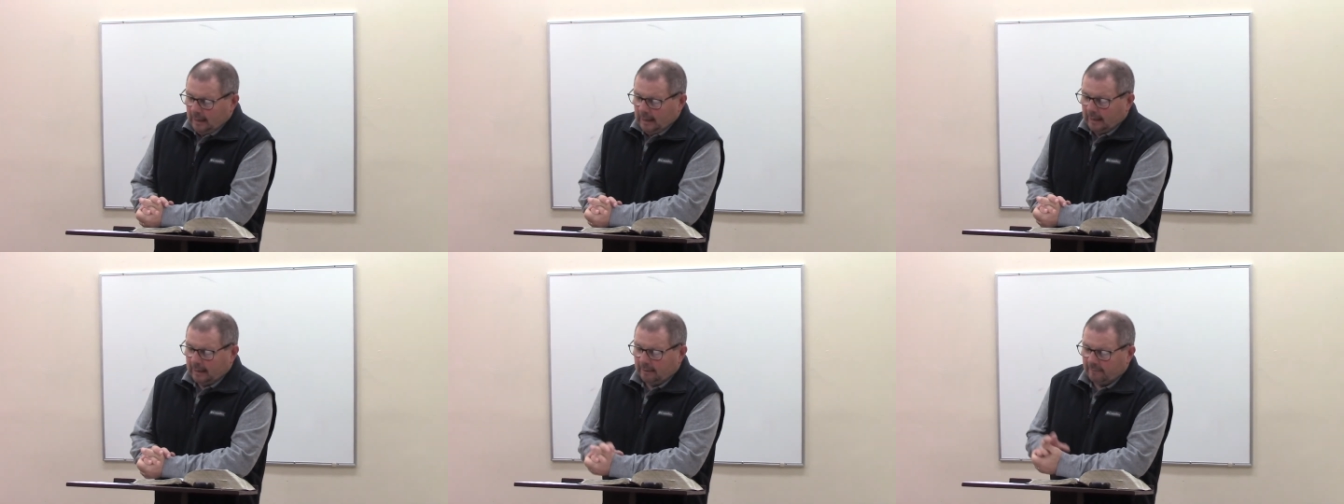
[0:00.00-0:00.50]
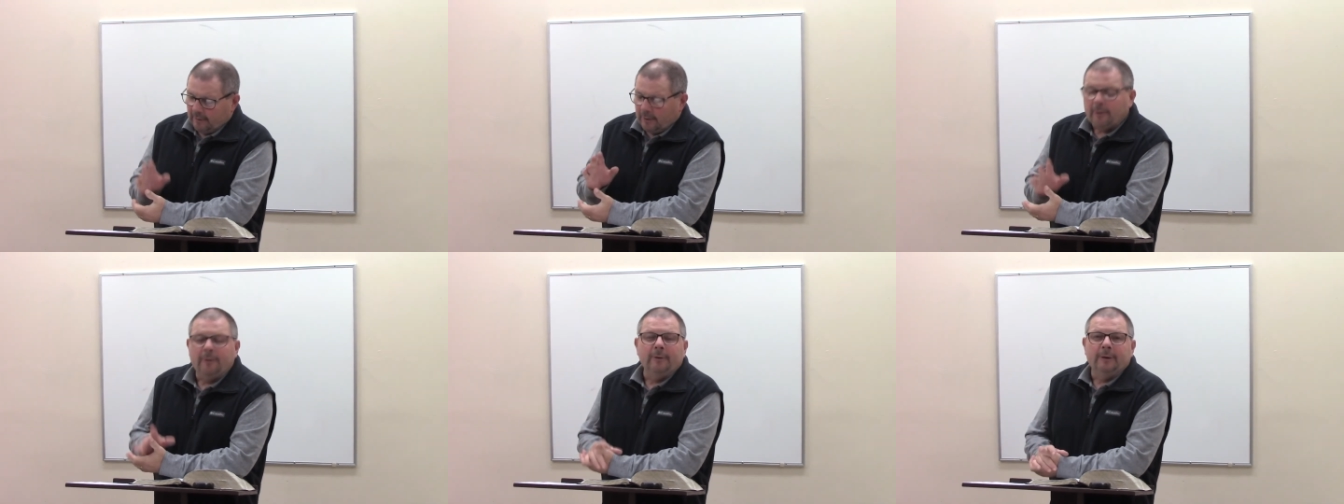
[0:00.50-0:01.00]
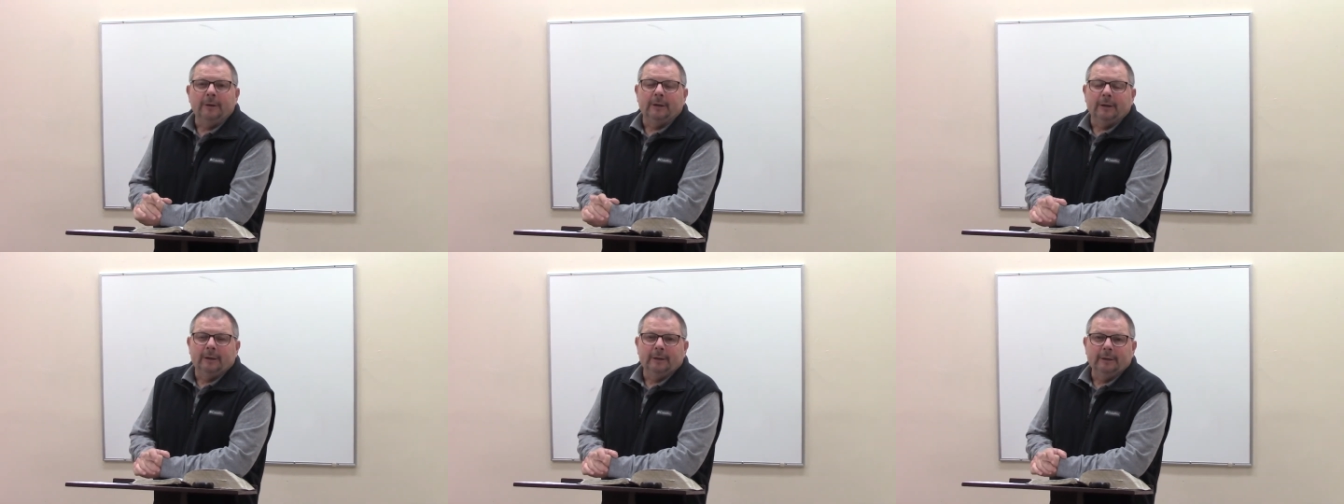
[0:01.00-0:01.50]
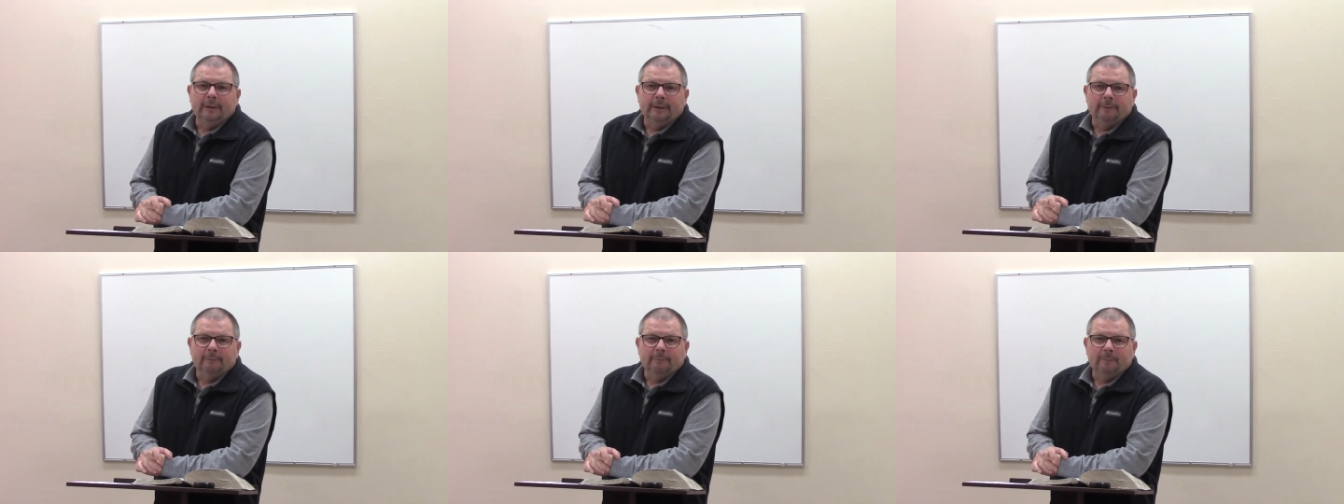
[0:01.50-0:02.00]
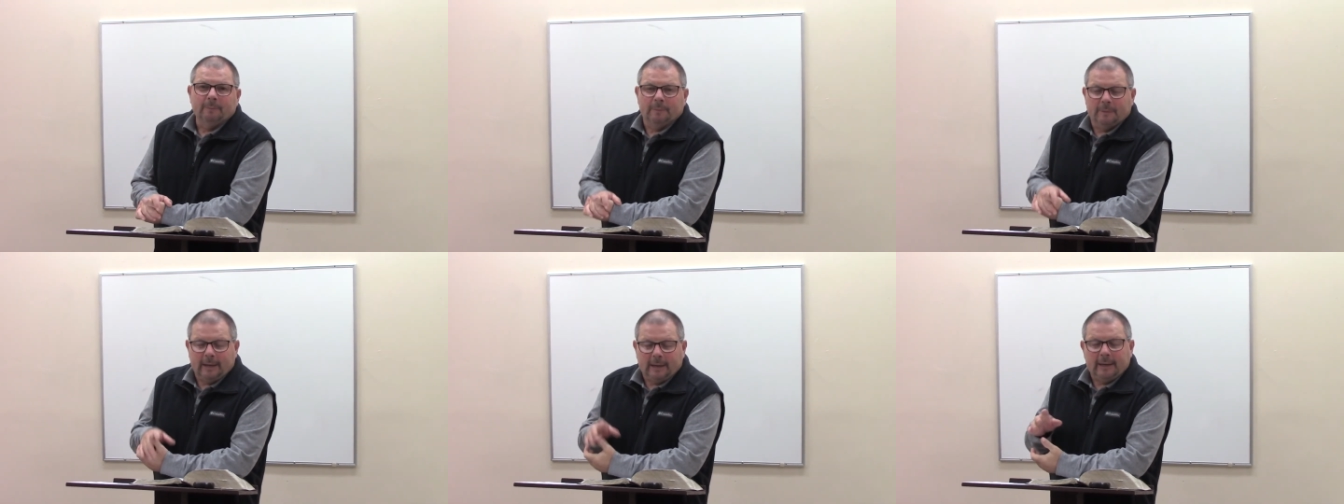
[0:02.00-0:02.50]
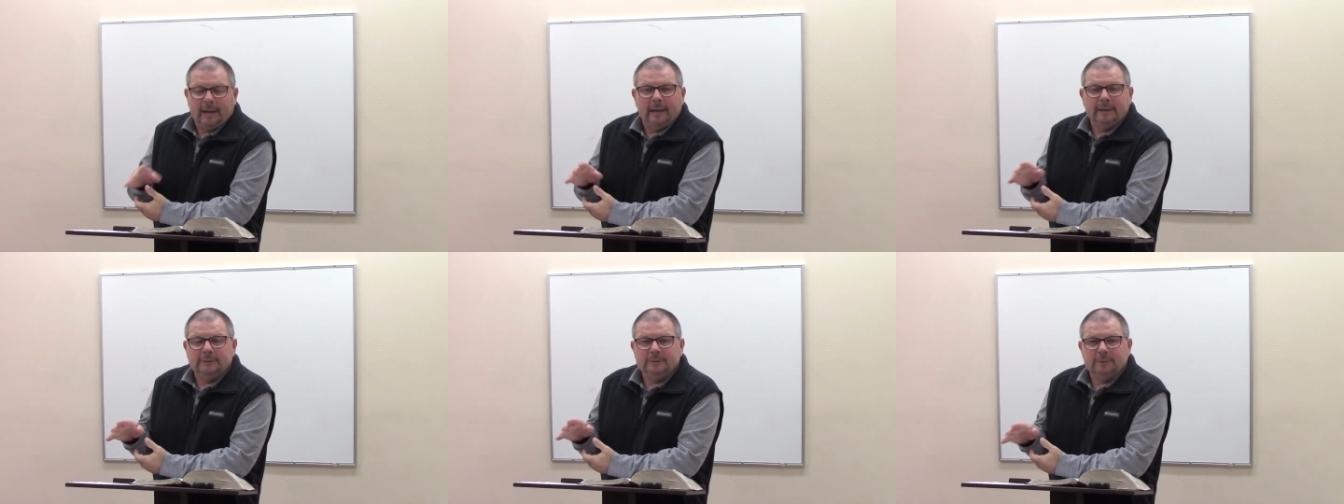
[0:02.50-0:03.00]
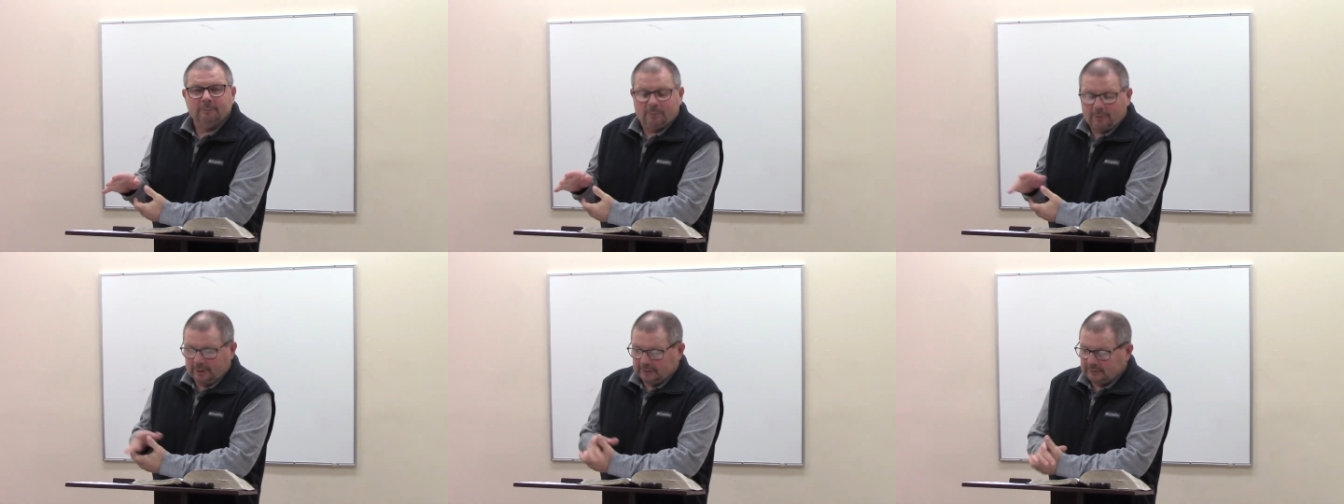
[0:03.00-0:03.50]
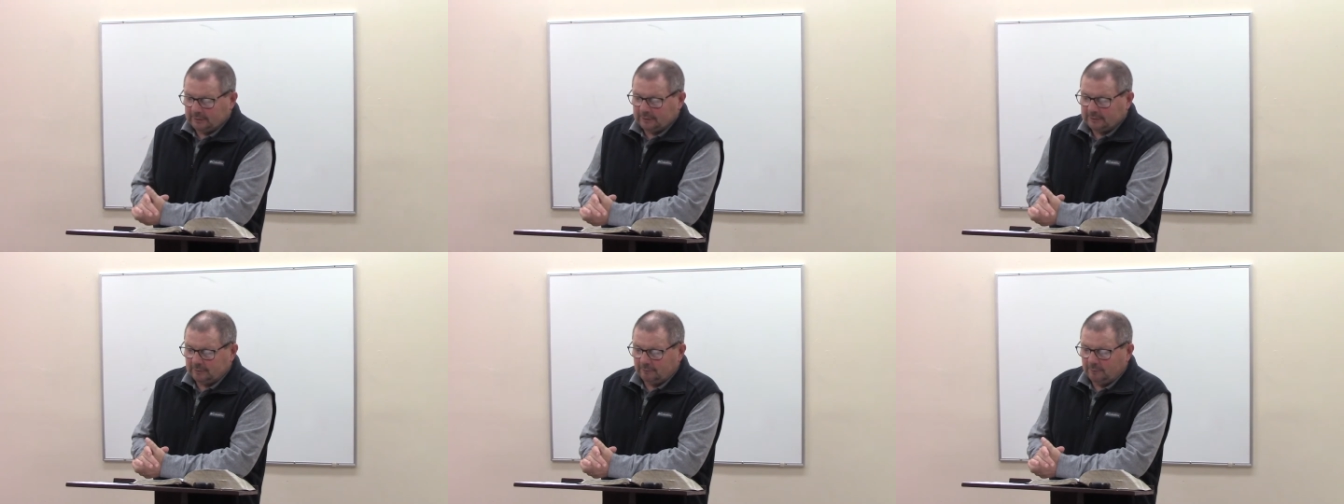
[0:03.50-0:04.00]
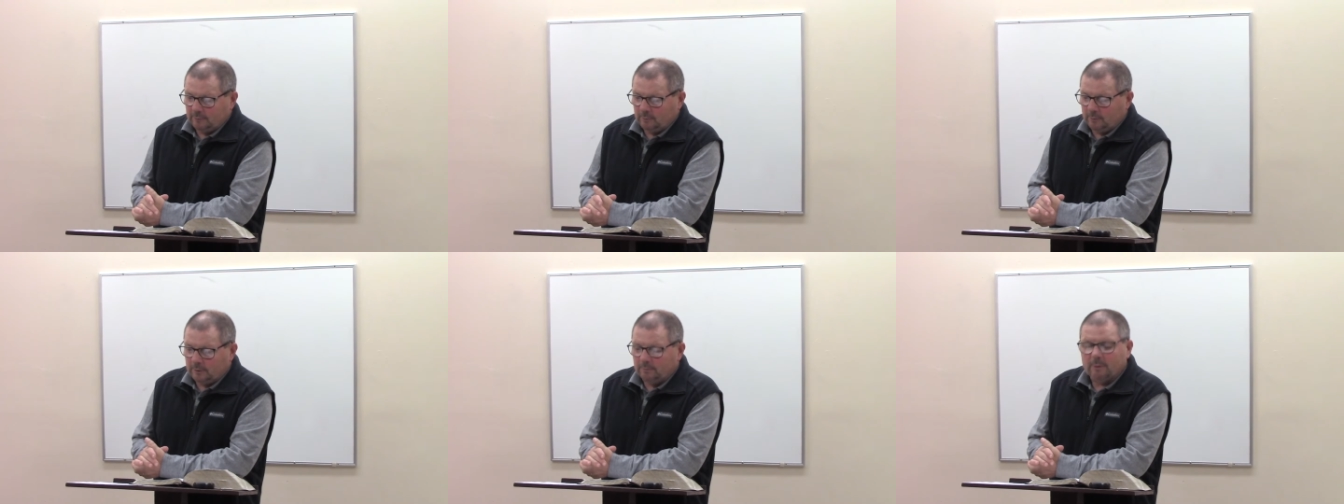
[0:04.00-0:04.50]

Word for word: And I've earned uh, uh, that aging process, if you would.